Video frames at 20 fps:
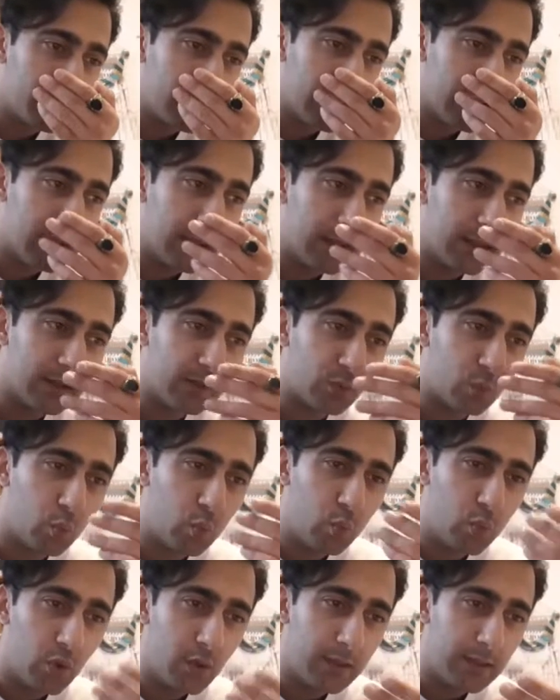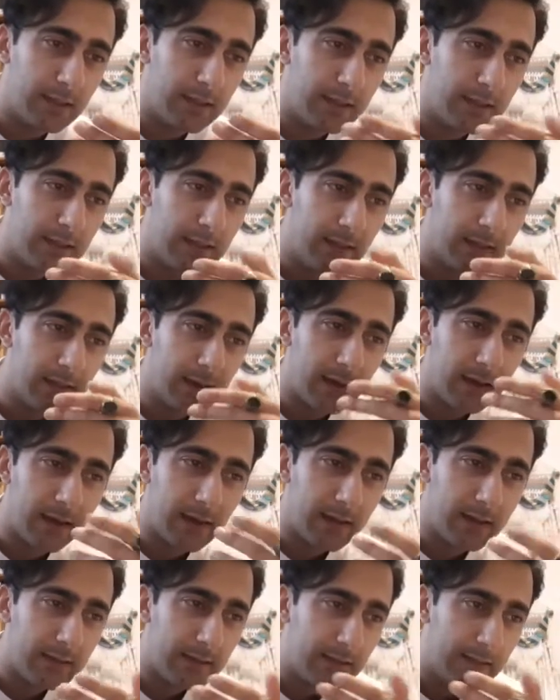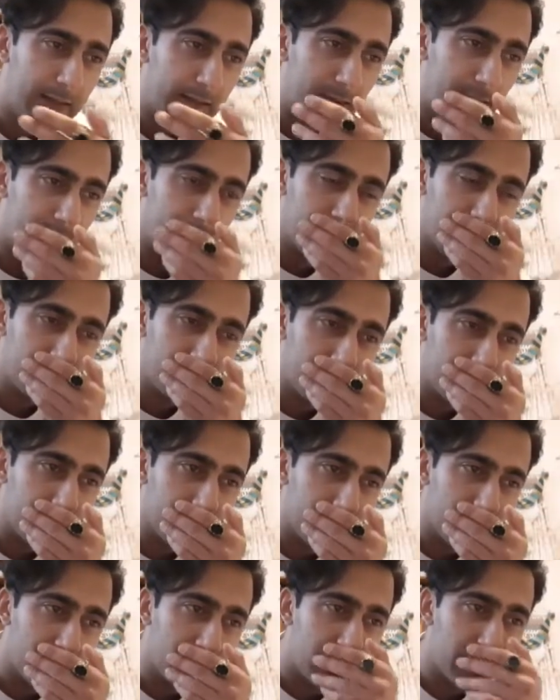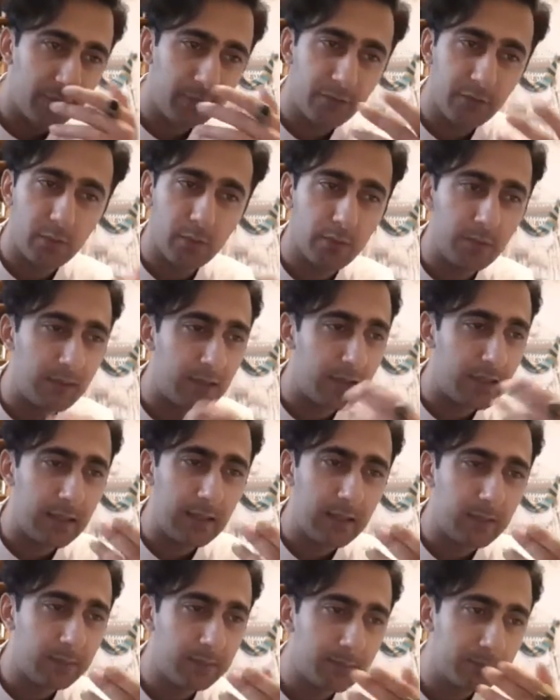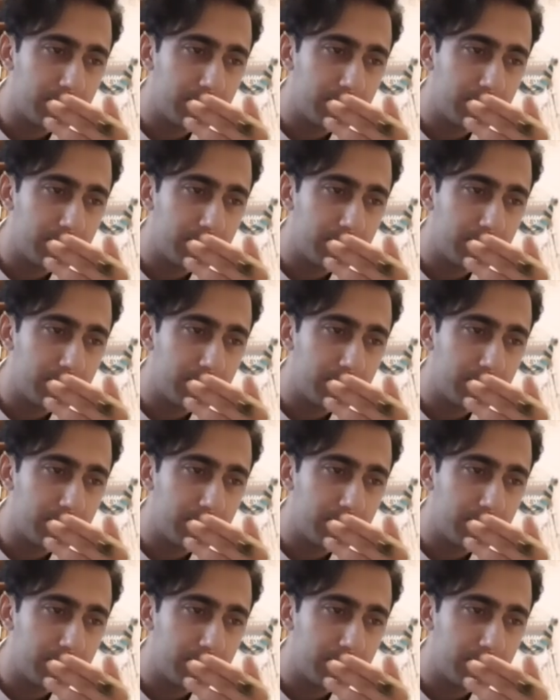And it gets woody, honeyed, fruity.